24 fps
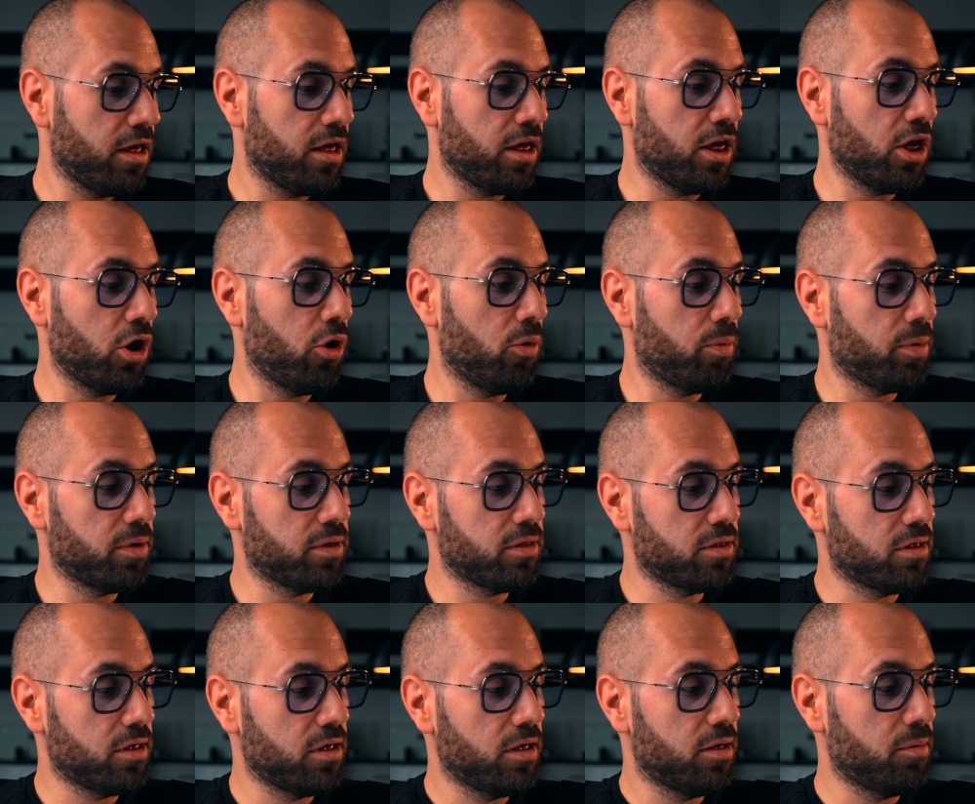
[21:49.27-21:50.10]
He
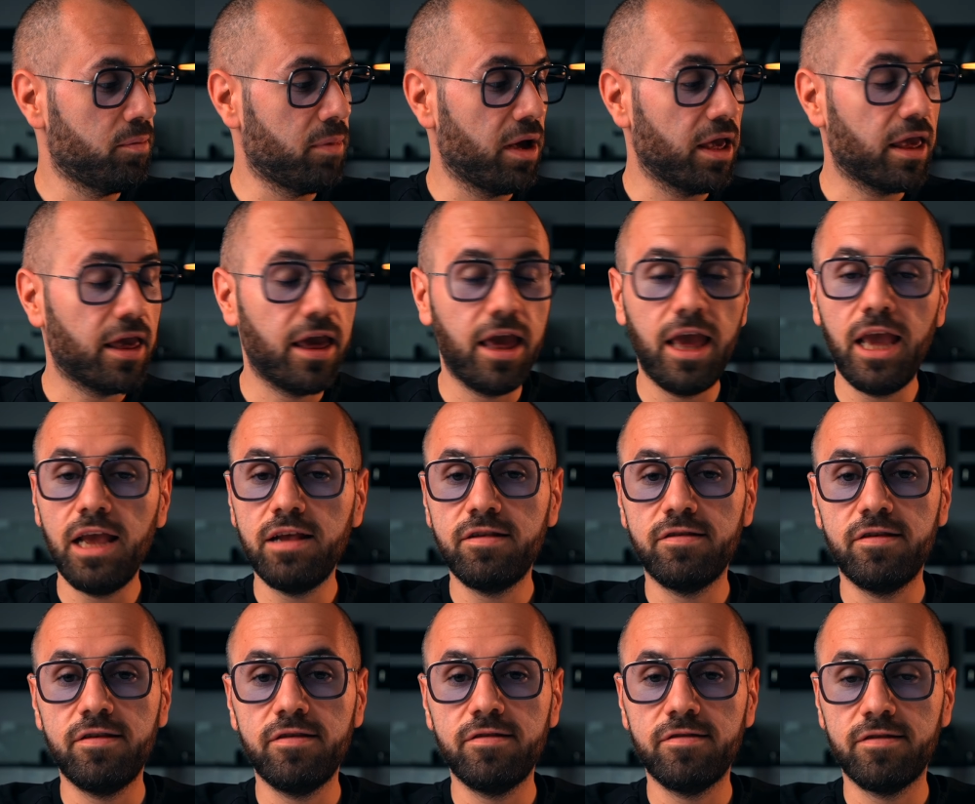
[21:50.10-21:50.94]
opened my
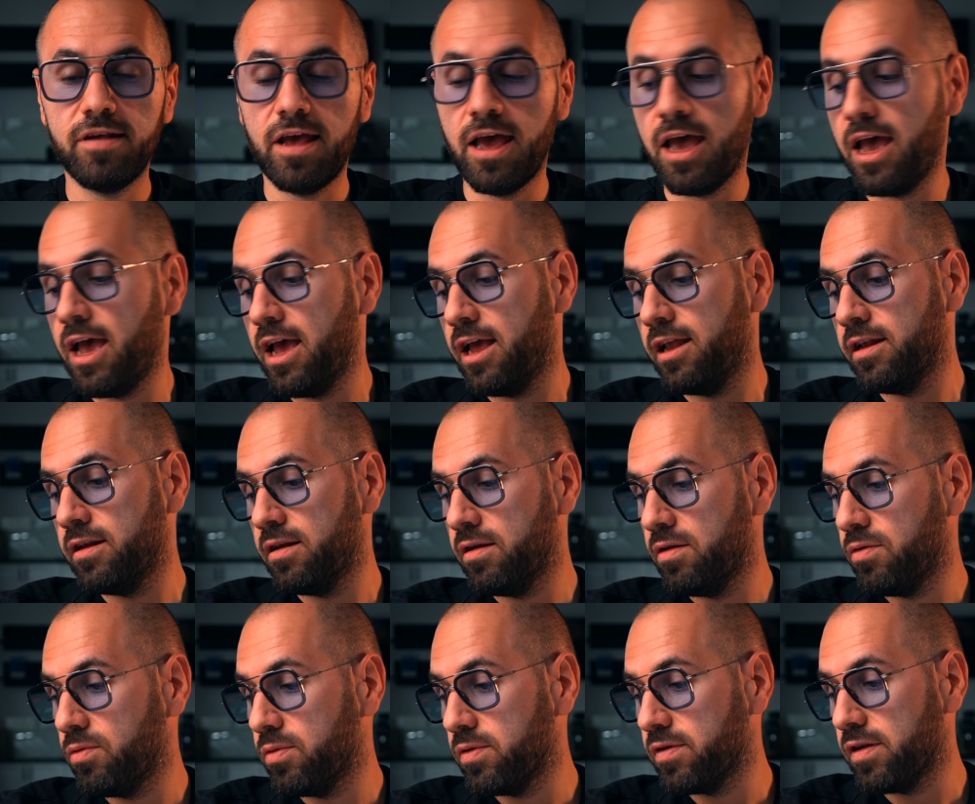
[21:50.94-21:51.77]
cases and
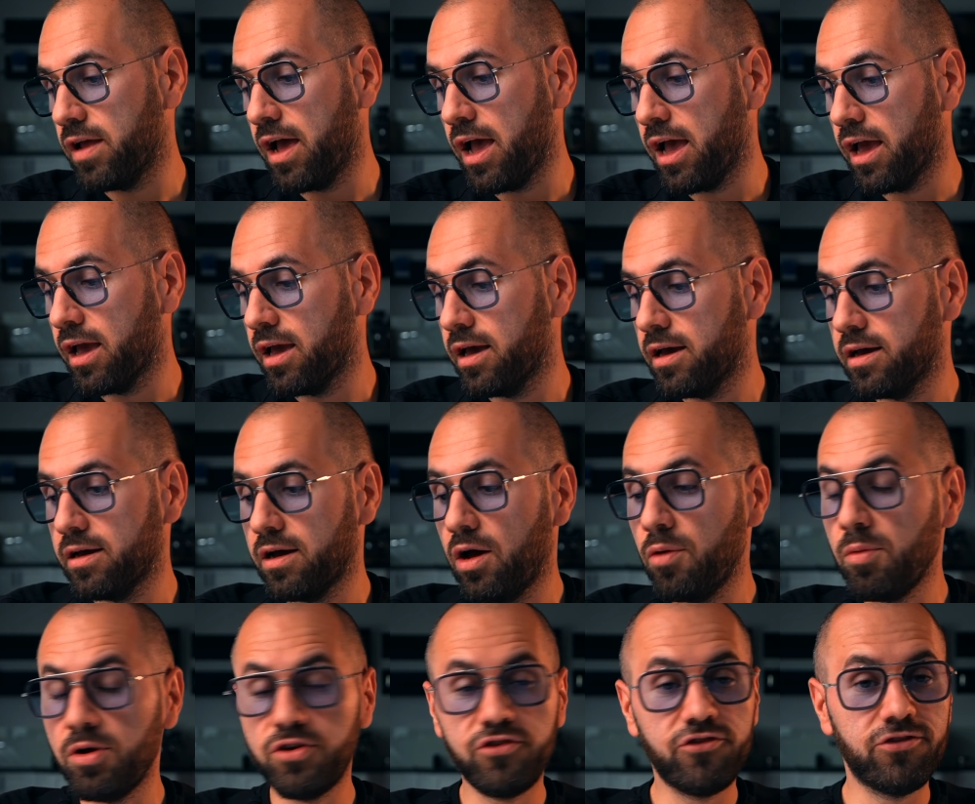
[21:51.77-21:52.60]
he was like,
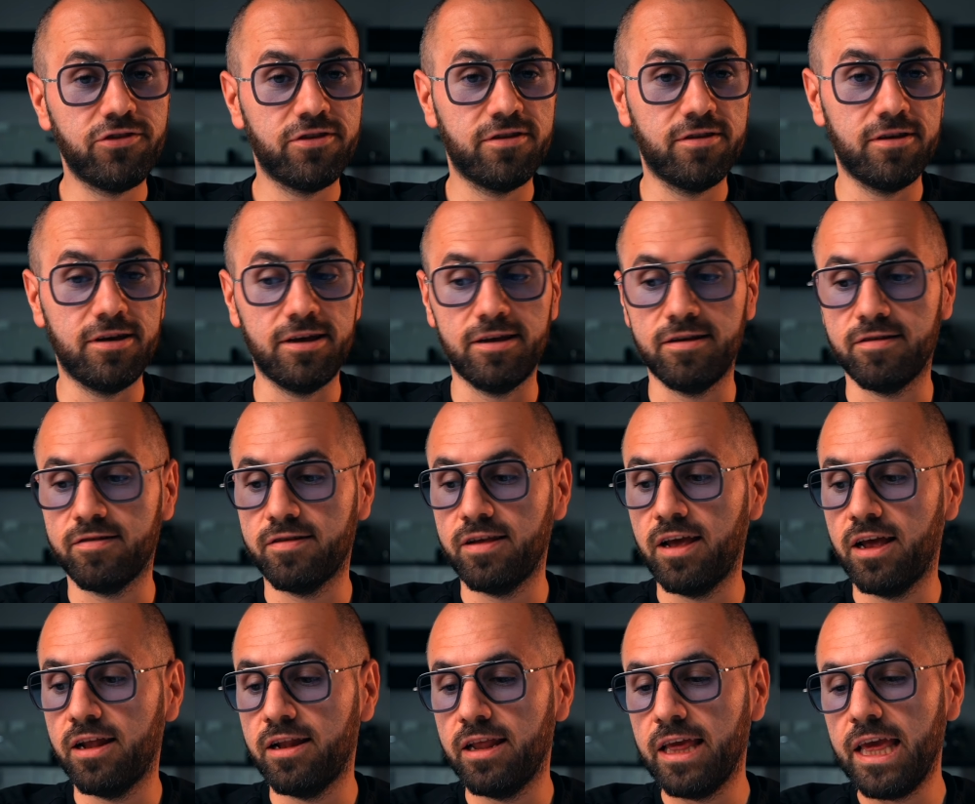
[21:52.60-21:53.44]
how much is this?
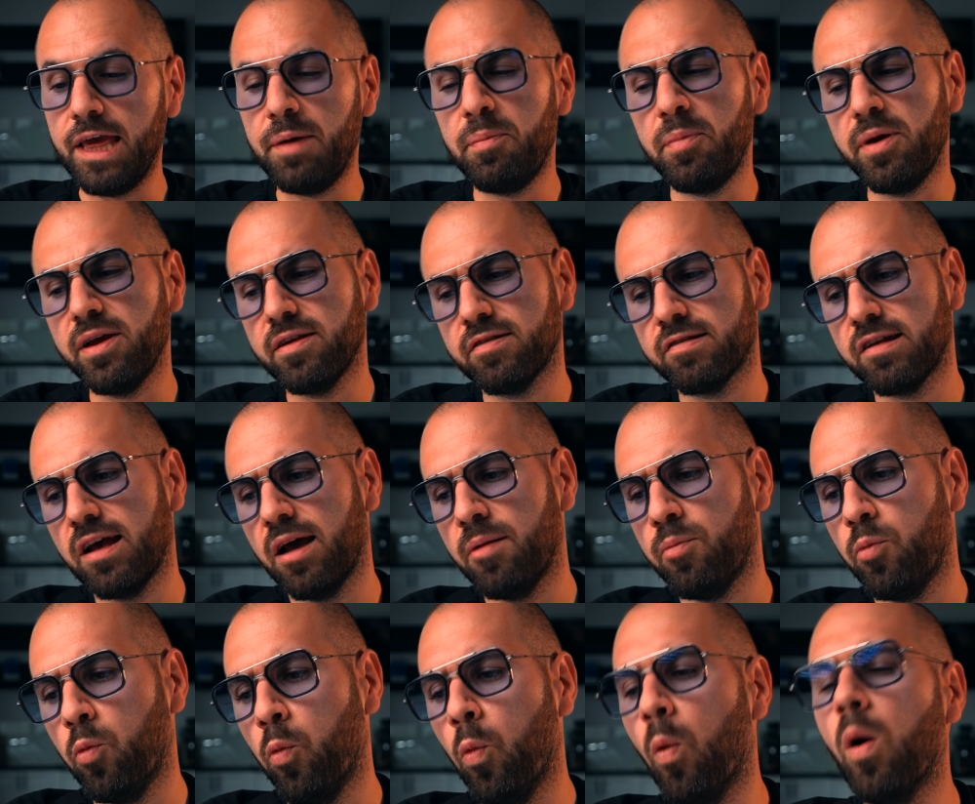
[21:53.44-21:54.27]
And he picks
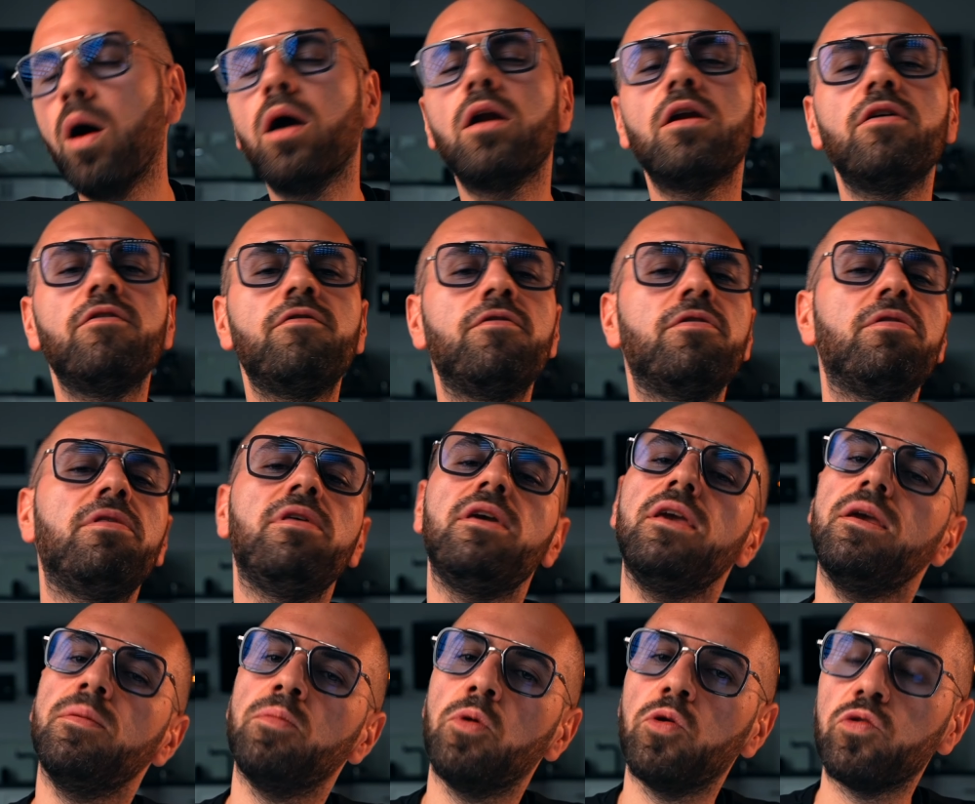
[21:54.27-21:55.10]
up one of
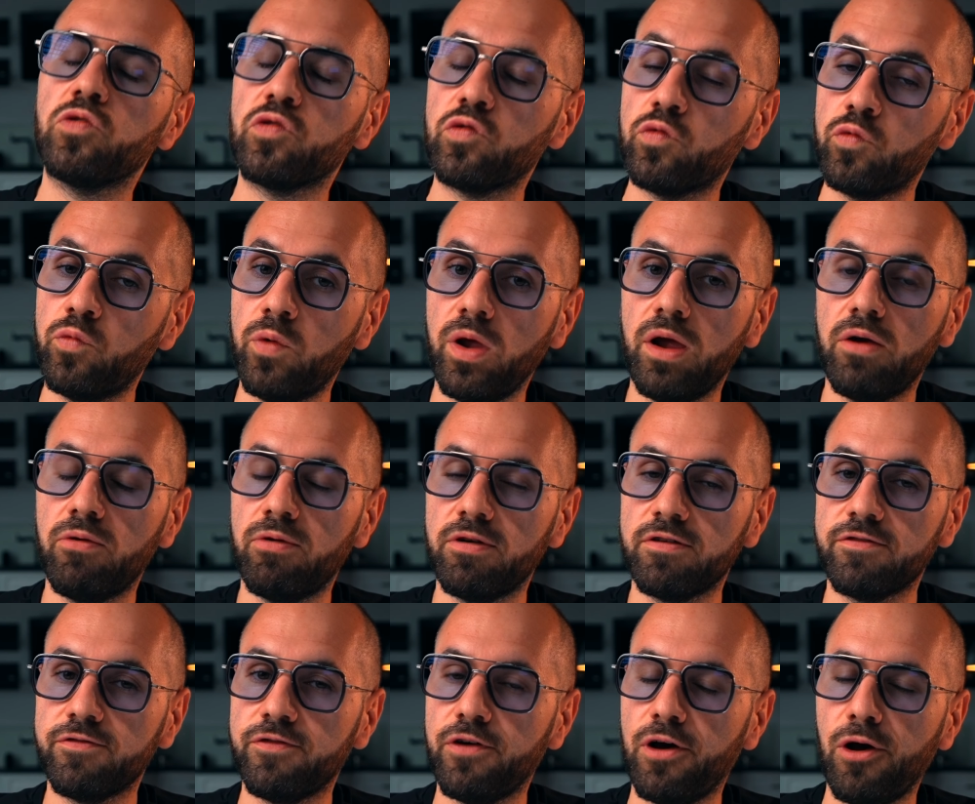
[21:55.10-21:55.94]
the most
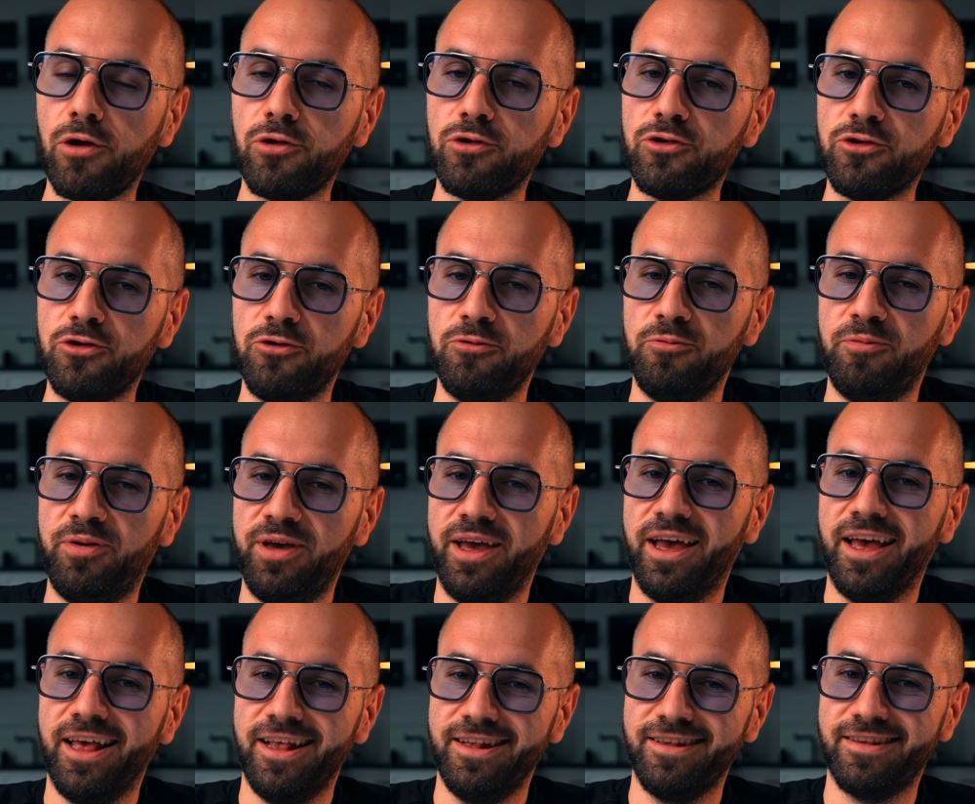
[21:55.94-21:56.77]
rarest fountain
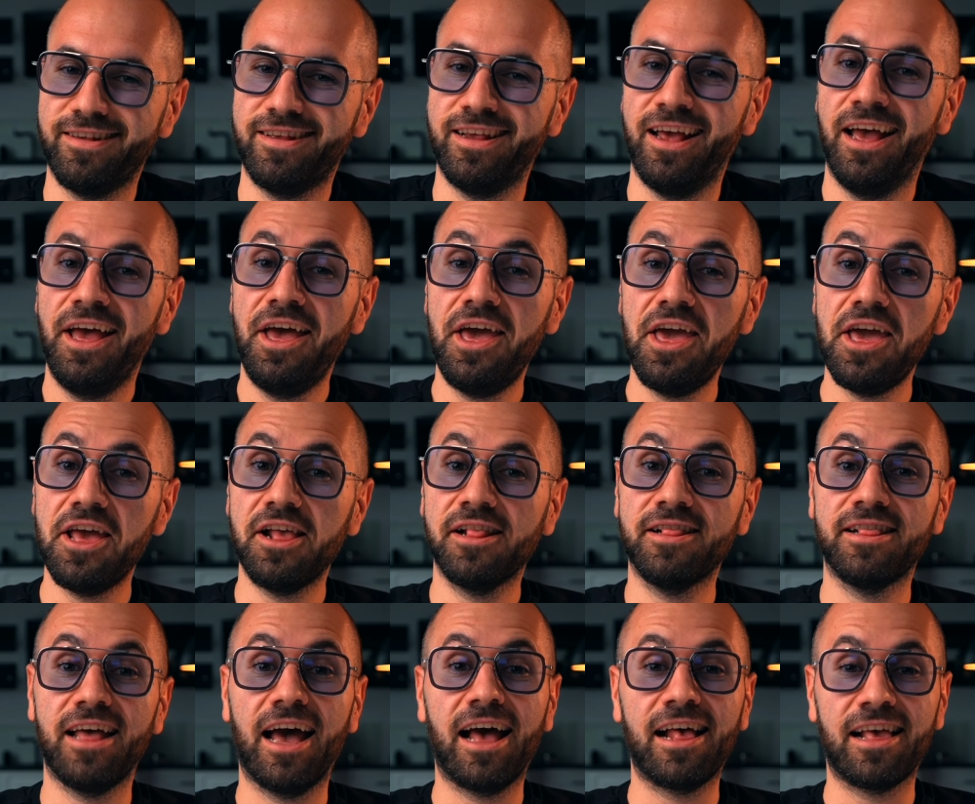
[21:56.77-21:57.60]
pens
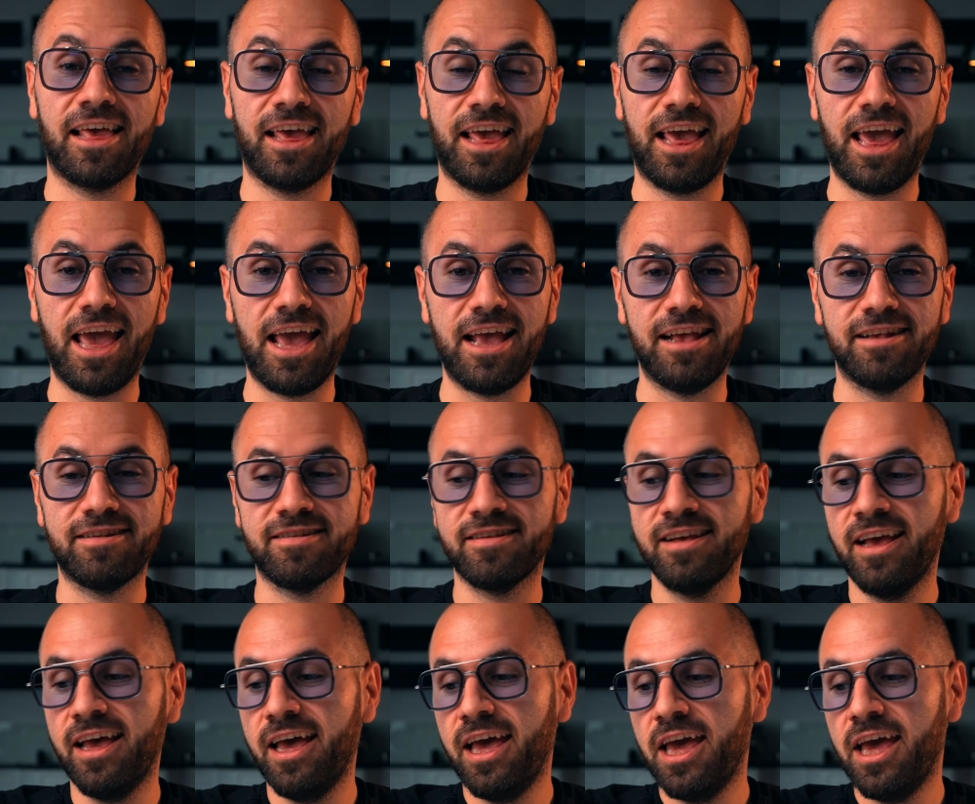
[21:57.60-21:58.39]
in that case.